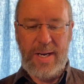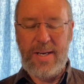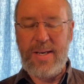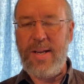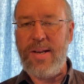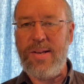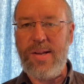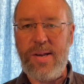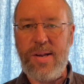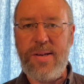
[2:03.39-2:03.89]

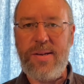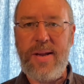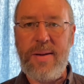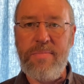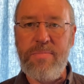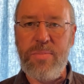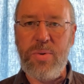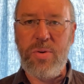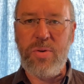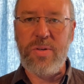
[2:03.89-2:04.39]

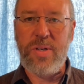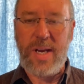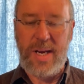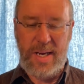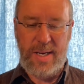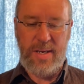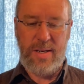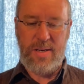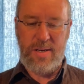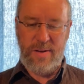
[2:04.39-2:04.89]
disassembled
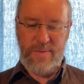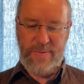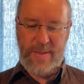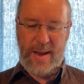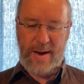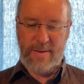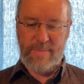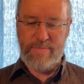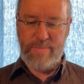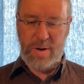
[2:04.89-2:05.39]
into
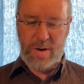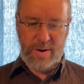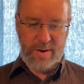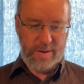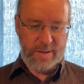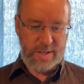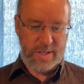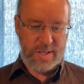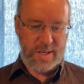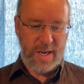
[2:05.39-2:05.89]
their
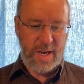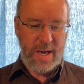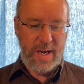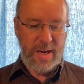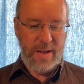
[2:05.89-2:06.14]
parts.